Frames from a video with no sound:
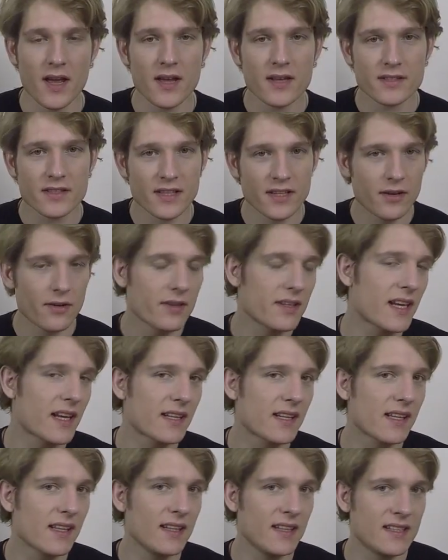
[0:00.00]
So they don't
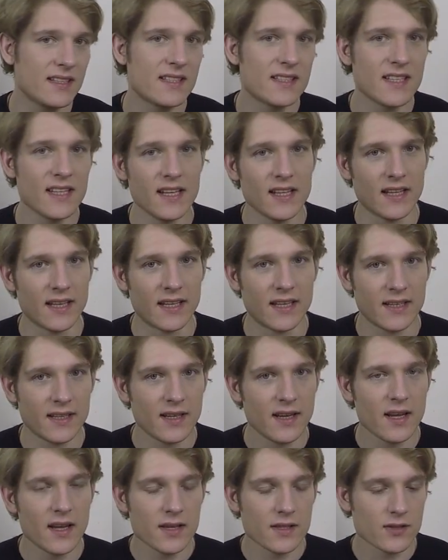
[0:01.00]
technically steal it.
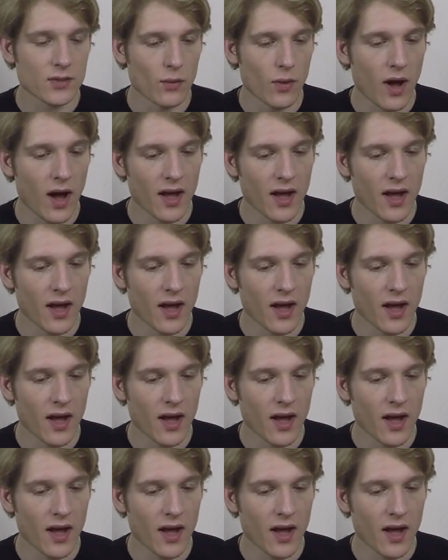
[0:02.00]
So